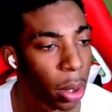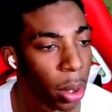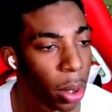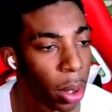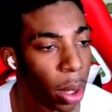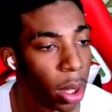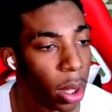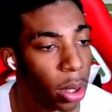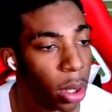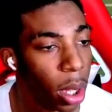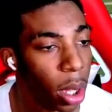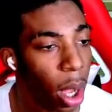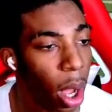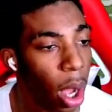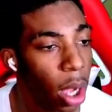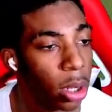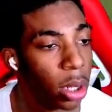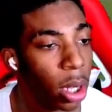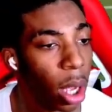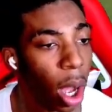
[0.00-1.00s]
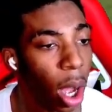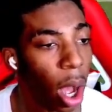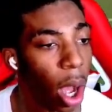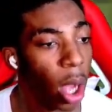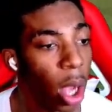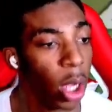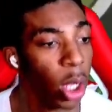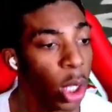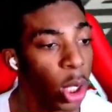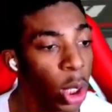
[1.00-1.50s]
Hey, hey,
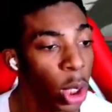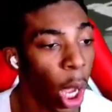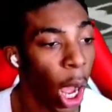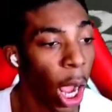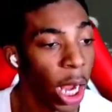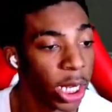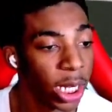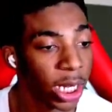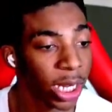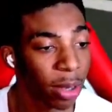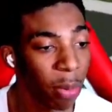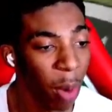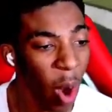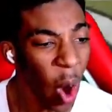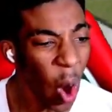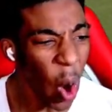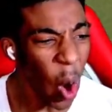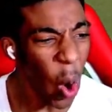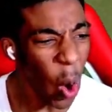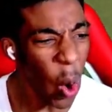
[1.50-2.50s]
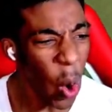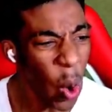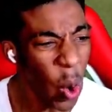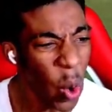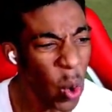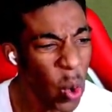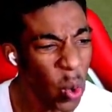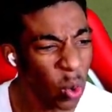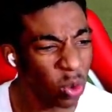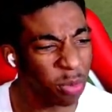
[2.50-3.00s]
hey, hey, come
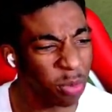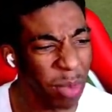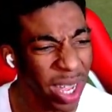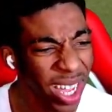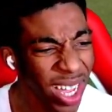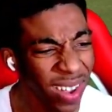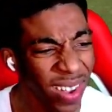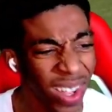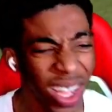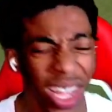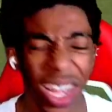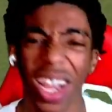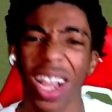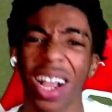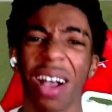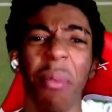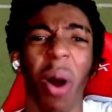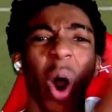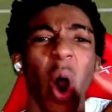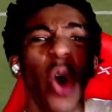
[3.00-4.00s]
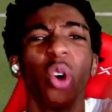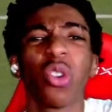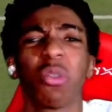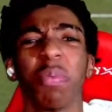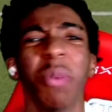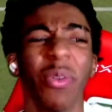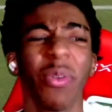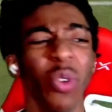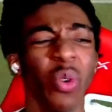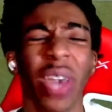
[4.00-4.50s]
on, Smith. Come on,
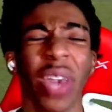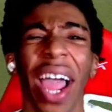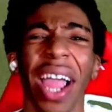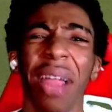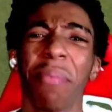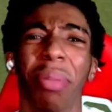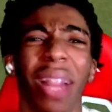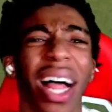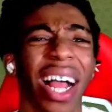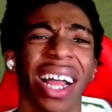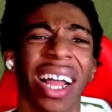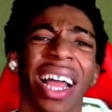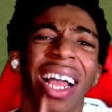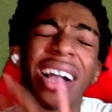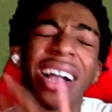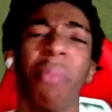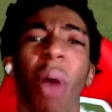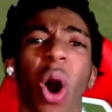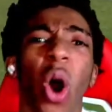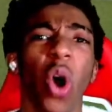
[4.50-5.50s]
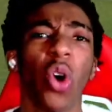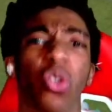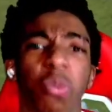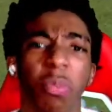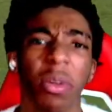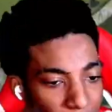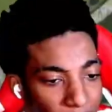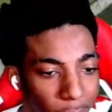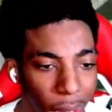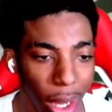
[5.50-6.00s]
Smith. You can't block. Come on,
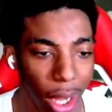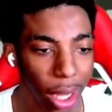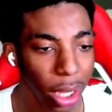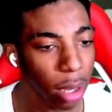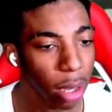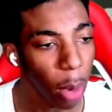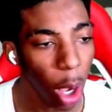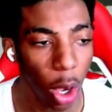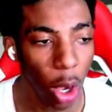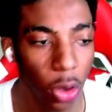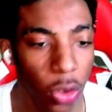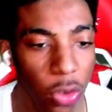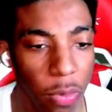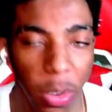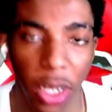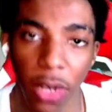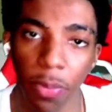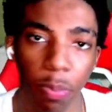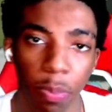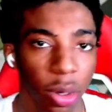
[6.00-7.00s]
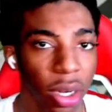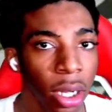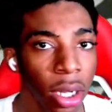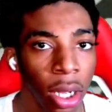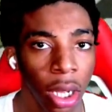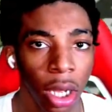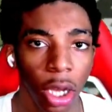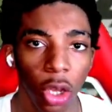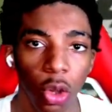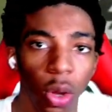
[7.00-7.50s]
Smith. Like, come on, Smith, bro.
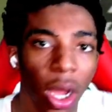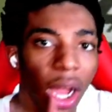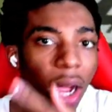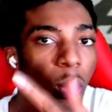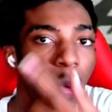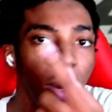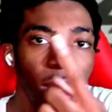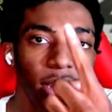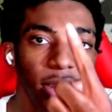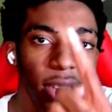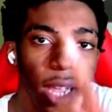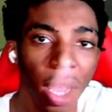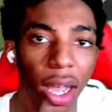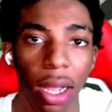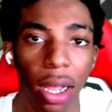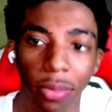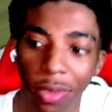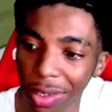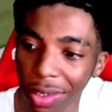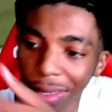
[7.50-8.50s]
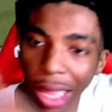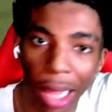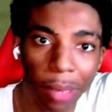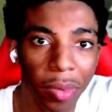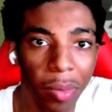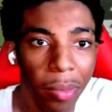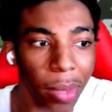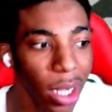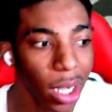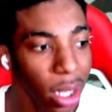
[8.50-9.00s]
You had one job. Just stop
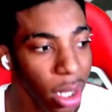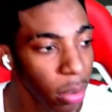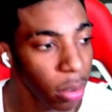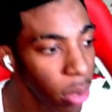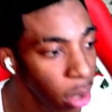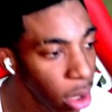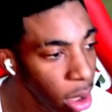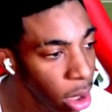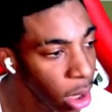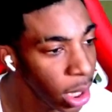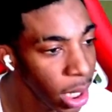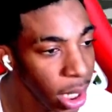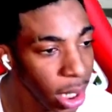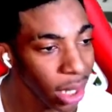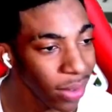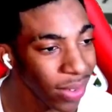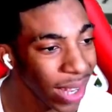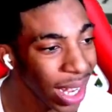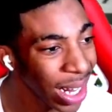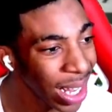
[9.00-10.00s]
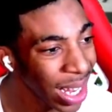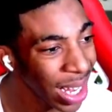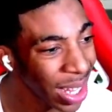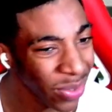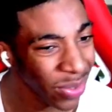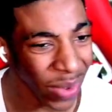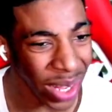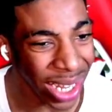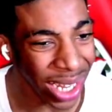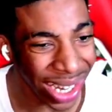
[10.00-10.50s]
the main, bro. He ain't got an X.
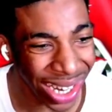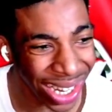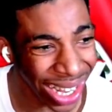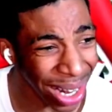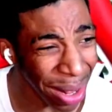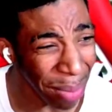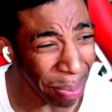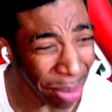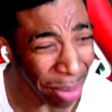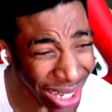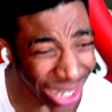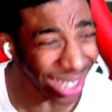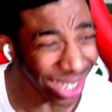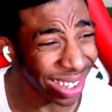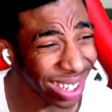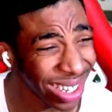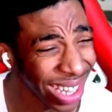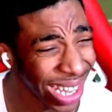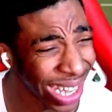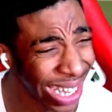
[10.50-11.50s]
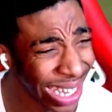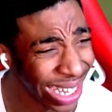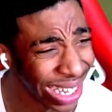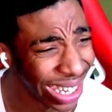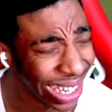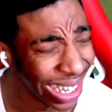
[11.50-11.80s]
He ain't got ability.